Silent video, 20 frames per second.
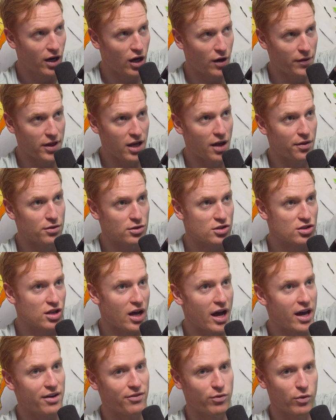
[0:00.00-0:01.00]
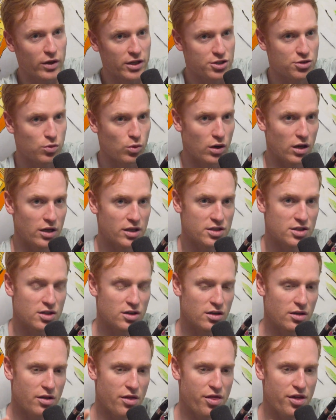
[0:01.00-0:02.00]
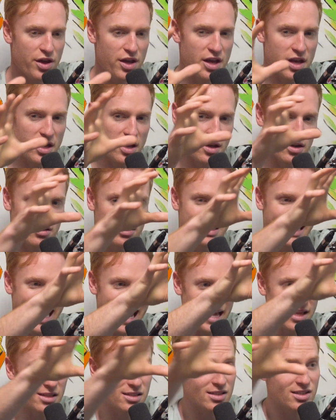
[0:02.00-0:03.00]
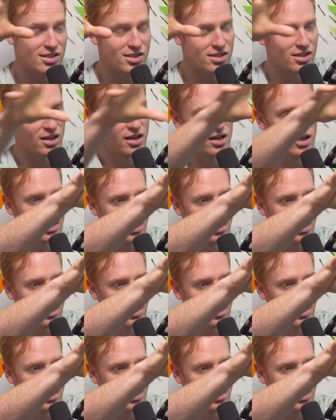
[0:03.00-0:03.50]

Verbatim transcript: on the other side of which was the tents